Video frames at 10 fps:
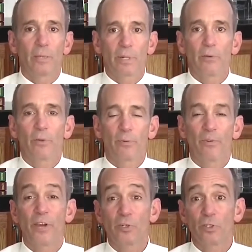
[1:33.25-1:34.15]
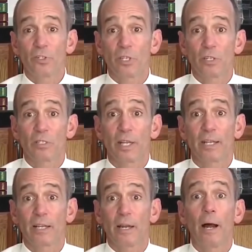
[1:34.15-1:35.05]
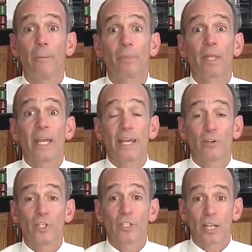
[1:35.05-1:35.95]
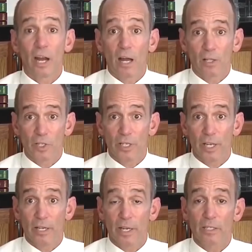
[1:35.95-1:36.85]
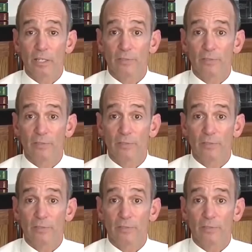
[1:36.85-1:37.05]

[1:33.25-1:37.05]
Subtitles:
typically with professional assistants like energy psychology techniques.